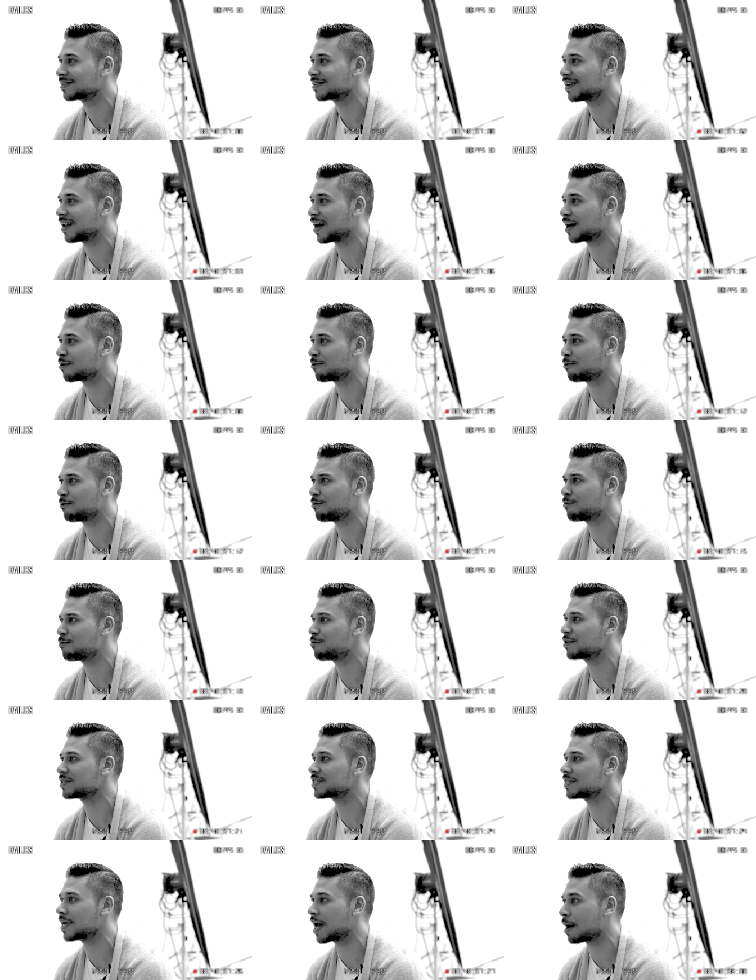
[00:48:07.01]
Like, well,
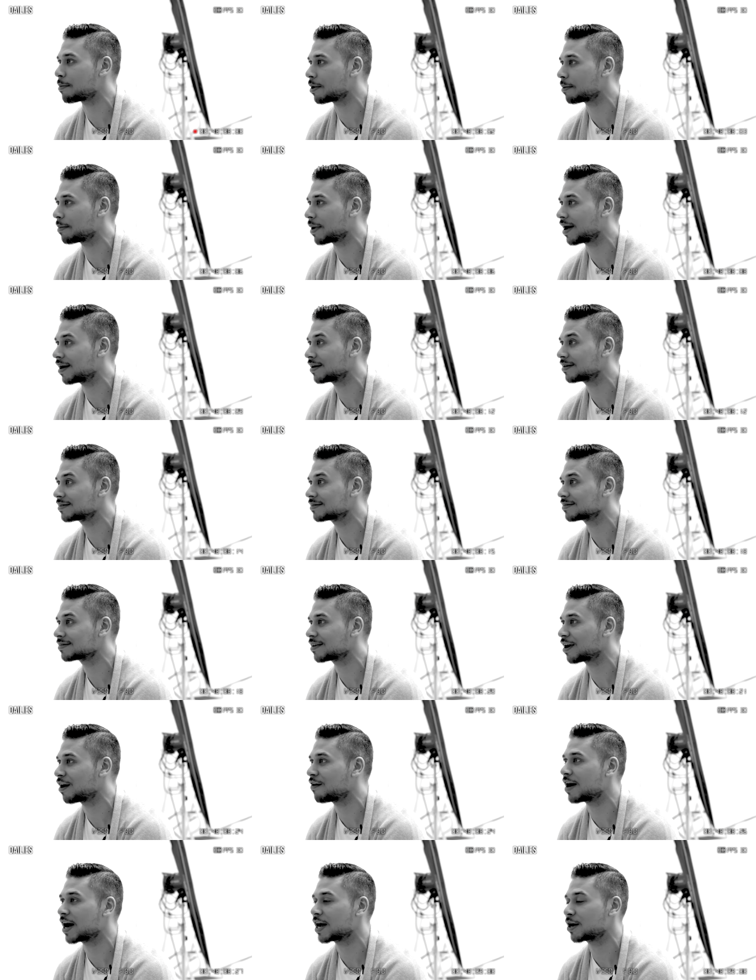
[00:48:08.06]
what's he happy about?
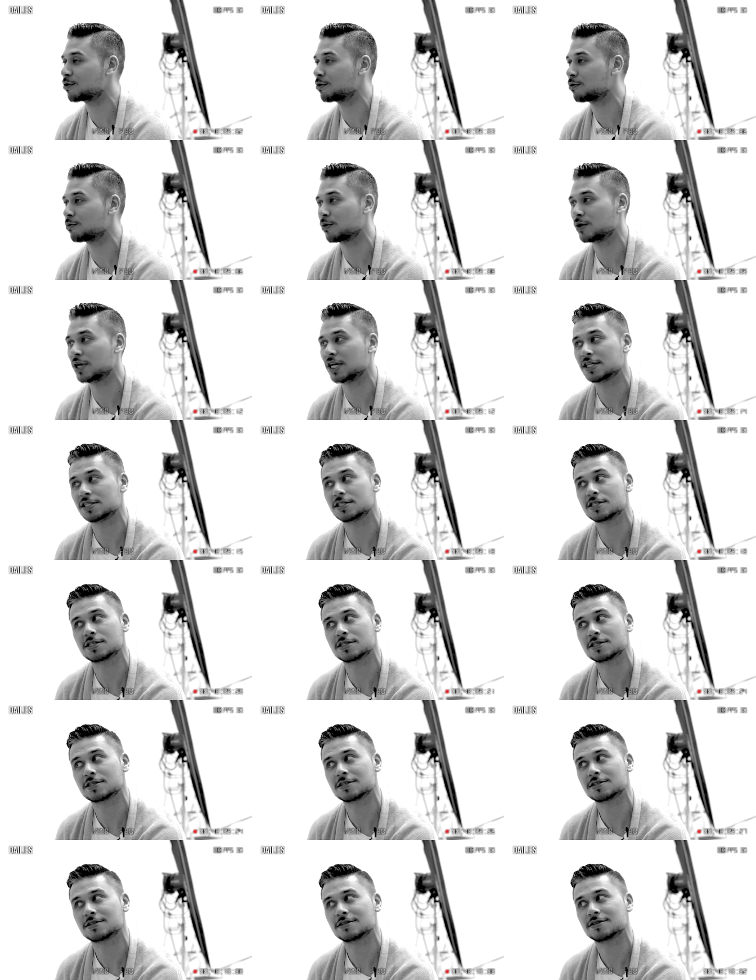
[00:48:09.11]
All right, cool. Well,
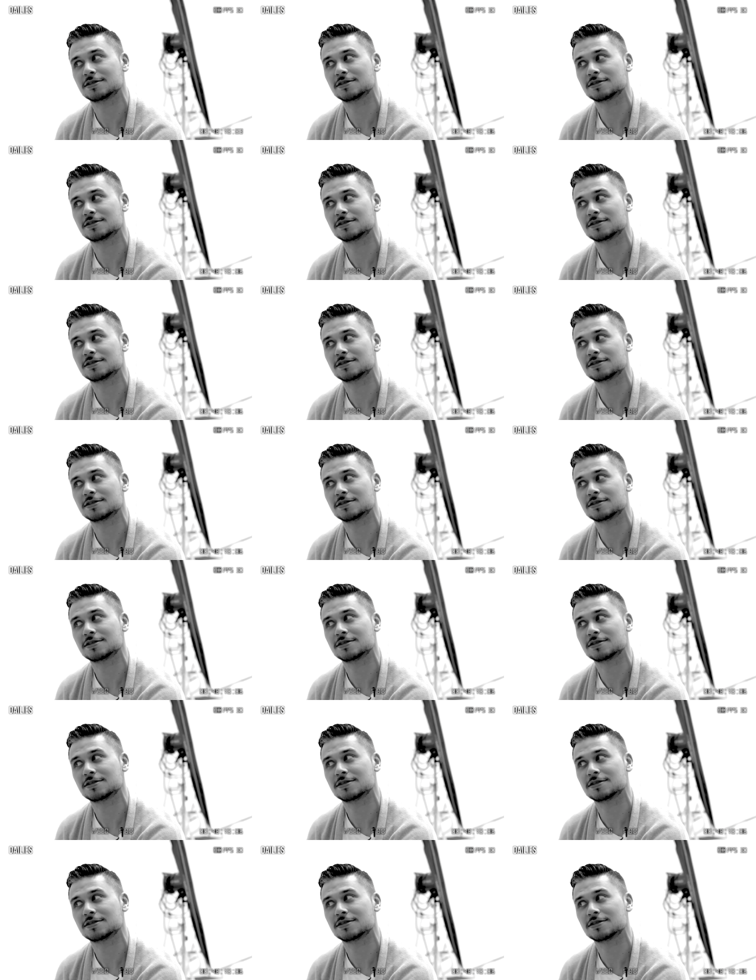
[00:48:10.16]
let's